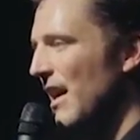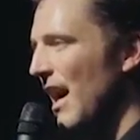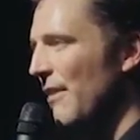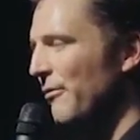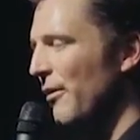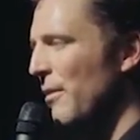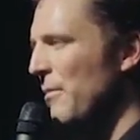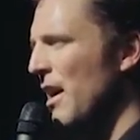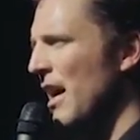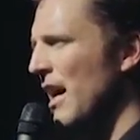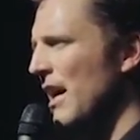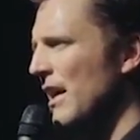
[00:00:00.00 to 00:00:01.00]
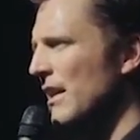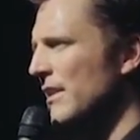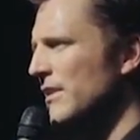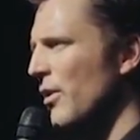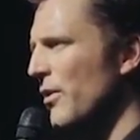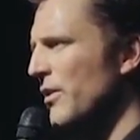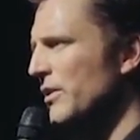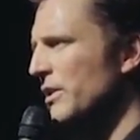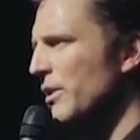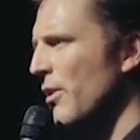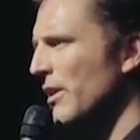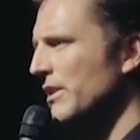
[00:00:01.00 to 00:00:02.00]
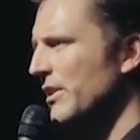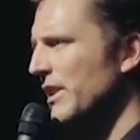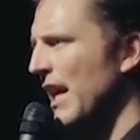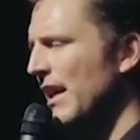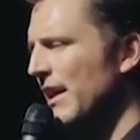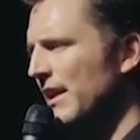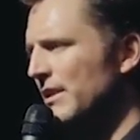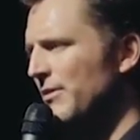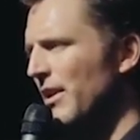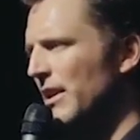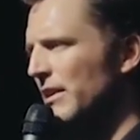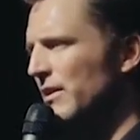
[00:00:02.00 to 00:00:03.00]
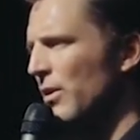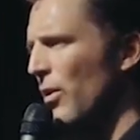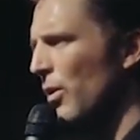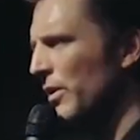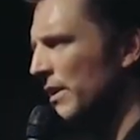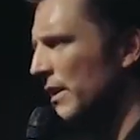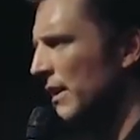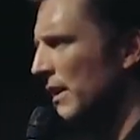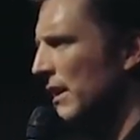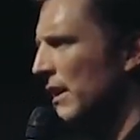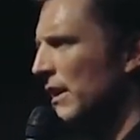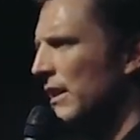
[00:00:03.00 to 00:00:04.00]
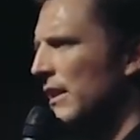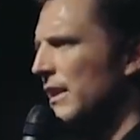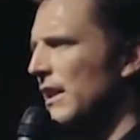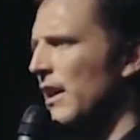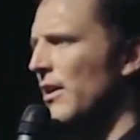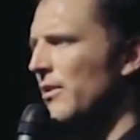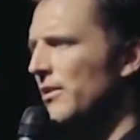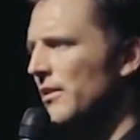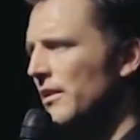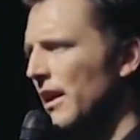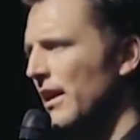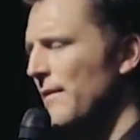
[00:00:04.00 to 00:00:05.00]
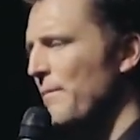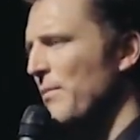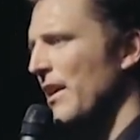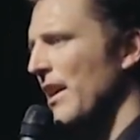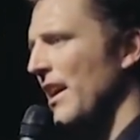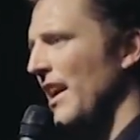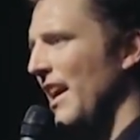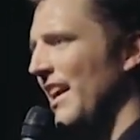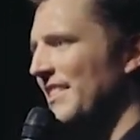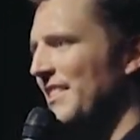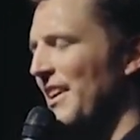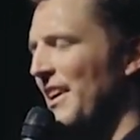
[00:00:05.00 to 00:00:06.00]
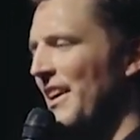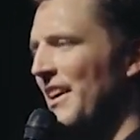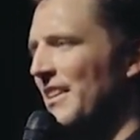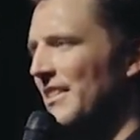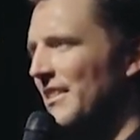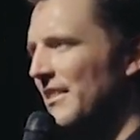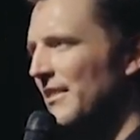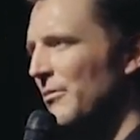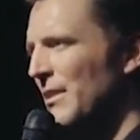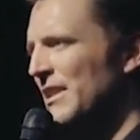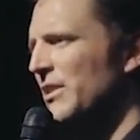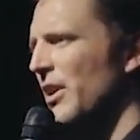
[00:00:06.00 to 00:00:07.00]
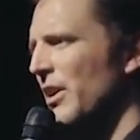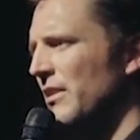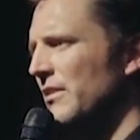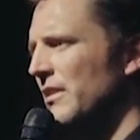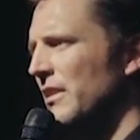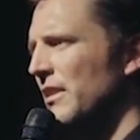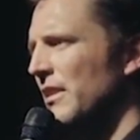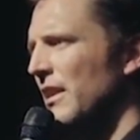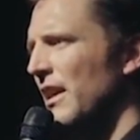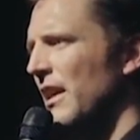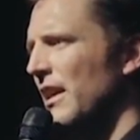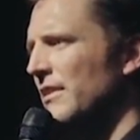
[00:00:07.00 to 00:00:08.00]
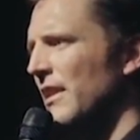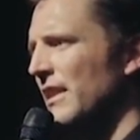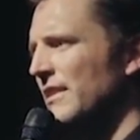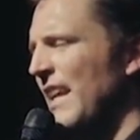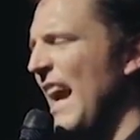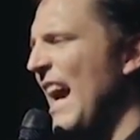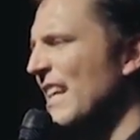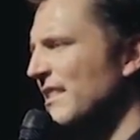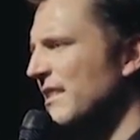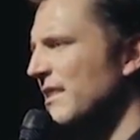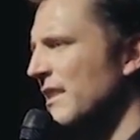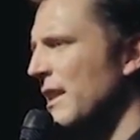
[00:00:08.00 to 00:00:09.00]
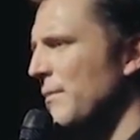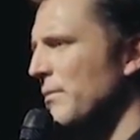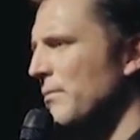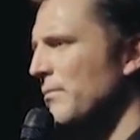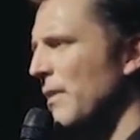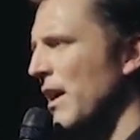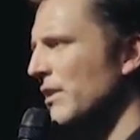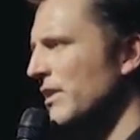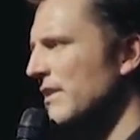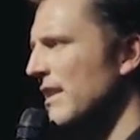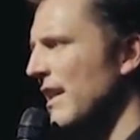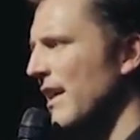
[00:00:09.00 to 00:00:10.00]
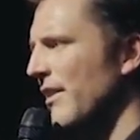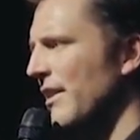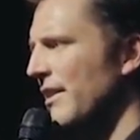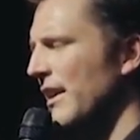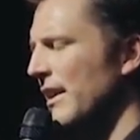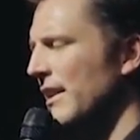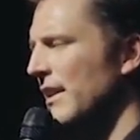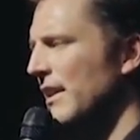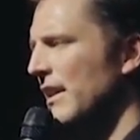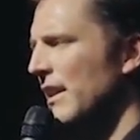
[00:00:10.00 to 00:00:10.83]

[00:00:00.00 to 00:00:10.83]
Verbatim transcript: I'm from uh, northern New York near Canada. It gets very cold, you know. And uh, winter and, and tasks keep marriages together, I think.